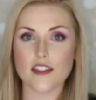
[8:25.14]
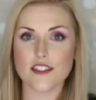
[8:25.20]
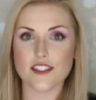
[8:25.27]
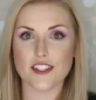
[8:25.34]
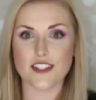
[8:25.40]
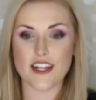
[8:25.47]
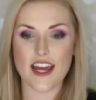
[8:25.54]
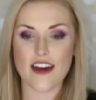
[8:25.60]

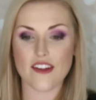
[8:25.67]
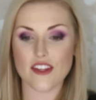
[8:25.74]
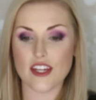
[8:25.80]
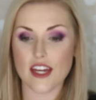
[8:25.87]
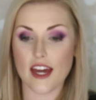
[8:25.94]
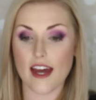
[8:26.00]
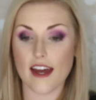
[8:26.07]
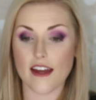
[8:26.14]
So now
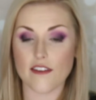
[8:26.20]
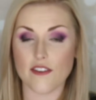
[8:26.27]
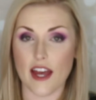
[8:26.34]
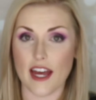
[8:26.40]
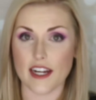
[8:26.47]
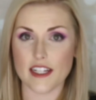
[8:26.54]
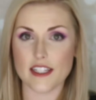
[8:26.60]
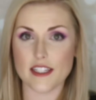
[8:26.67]
that I've
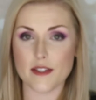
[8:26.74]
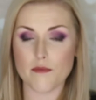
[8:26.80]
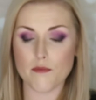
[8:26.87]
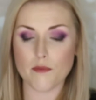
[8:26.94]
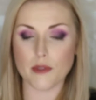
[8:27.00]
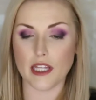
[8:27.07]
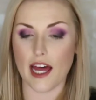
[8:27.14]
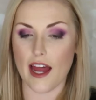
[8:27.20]
added some
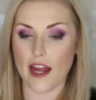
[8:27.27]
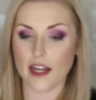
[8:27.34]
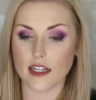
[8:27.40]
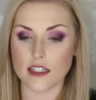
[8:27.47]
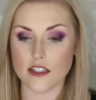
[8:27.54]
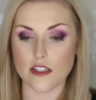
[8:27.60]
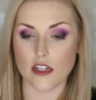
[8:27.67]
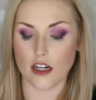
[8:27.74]
black
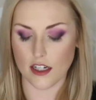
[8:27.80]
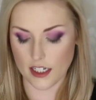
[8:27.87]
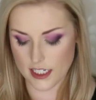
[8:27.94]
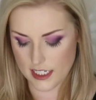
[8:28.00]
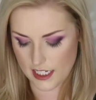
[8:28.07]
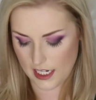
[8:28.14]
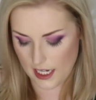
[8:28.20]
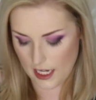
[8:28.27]
and
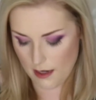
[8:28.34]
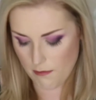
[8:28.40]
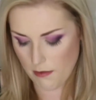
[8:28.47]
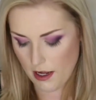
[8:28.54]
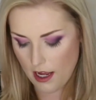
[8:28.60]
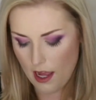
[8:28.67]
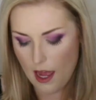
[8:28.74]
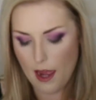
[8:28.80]
darkened it up,
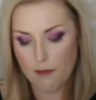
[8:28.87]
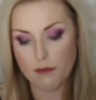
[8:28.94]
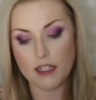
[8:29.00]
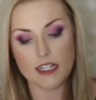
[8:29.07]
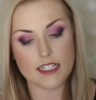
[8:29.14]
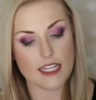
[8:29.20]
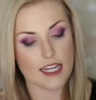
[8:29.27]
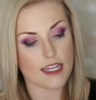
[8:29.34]
I'm
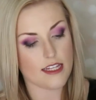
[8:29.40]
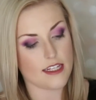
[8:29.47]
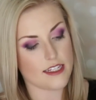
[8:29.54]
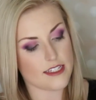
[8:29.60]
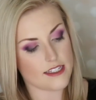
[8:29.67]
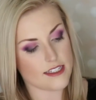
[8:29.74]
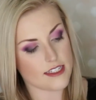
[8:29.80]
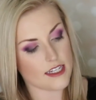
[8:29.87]
going to take this
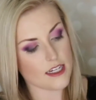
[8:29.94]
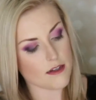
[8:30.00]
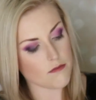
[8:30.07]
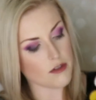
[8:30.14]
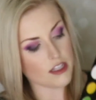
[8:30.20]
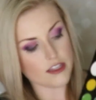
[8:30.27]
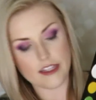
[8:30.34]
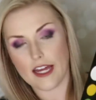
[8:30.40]
same
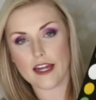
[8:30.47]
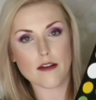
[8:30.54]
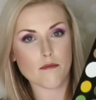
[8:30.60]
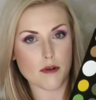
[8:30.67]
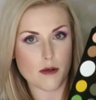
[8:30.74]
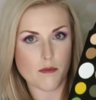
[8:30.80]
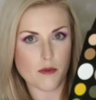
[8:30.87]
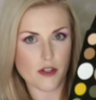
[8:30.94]
light
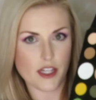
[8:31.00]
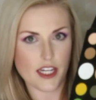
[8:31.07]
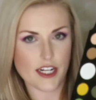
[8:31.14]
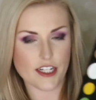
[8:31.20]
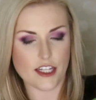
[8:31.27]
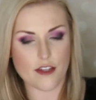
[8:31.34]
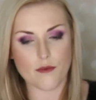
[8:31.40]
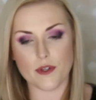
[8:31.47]
purple
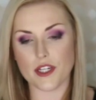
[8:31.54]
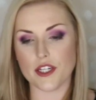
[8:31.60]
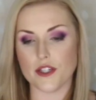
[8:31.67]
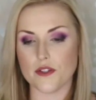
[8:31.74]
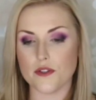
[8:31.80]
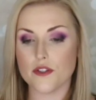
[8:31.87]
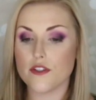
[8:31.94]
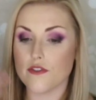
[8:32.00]
here that we
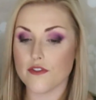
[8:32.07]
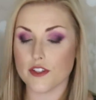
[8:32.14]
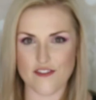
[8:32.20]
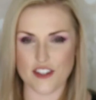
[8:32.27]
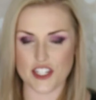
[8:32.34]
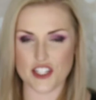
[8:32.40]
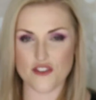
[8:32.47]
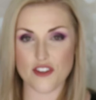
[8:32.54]
used for our
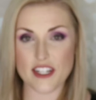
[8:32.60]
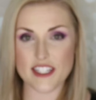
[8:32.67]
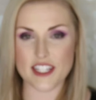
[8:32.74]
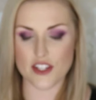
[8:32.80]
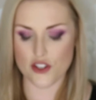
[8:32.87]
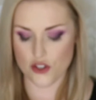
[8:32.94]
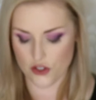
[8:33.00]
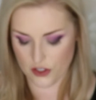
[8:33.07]
first
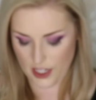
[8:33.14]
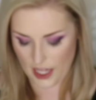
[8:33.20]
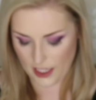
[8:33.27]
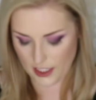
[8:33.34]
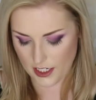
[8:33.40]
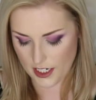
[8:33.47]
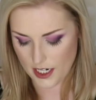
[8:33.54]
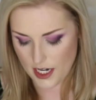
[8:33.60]
transitional
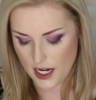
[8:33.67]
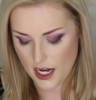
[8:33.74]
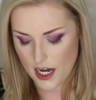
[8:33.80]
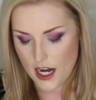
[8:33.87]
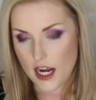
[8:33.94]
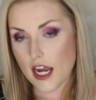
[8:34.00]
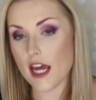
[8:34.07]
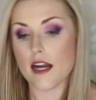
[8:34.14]
color,
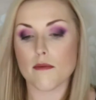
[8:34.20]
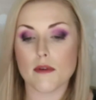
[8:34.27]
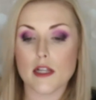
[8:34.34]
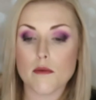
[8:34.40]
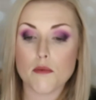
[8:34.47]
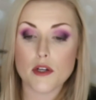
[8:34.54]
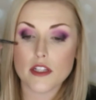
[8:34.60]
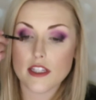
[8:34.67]
and I'm going
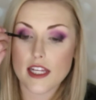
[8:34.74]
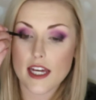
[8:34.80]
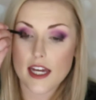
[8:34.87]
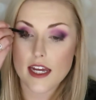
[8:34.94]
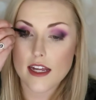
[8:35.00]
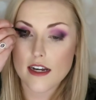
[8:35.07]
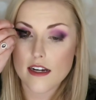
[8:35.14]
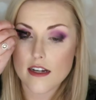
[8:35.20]
to put
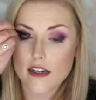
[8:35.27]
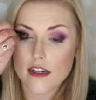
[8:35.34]
that